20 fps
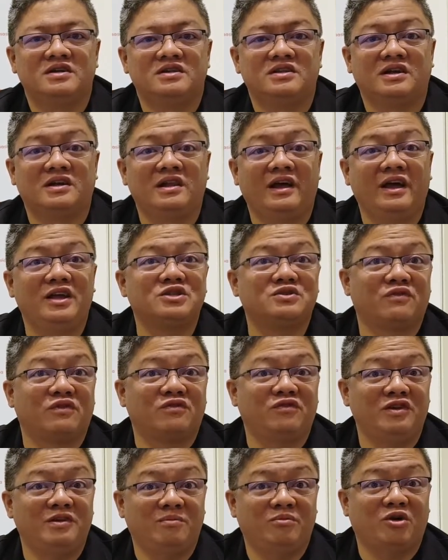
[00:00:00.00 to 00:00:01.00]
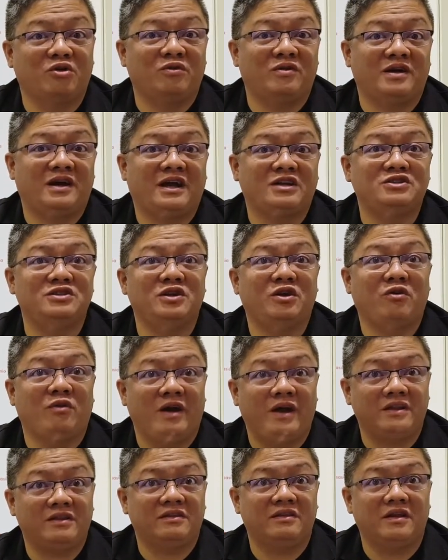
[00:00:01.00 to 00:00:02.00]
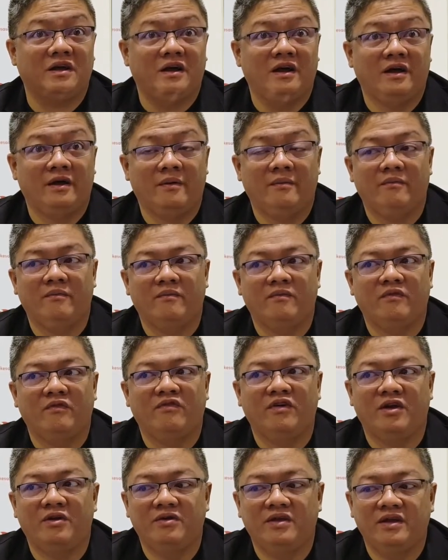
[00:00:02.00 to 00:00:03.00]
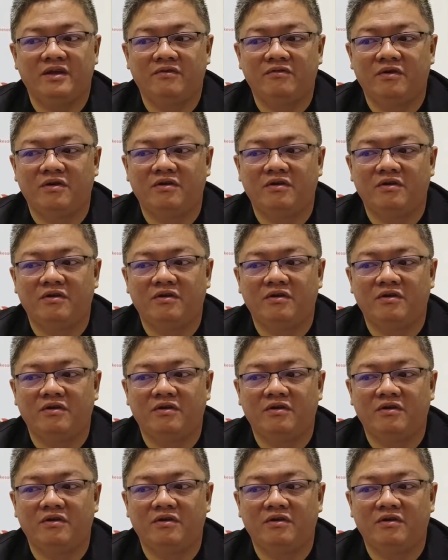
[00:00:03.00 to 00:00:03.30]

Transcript: The clients for Fully Booked were actually quite very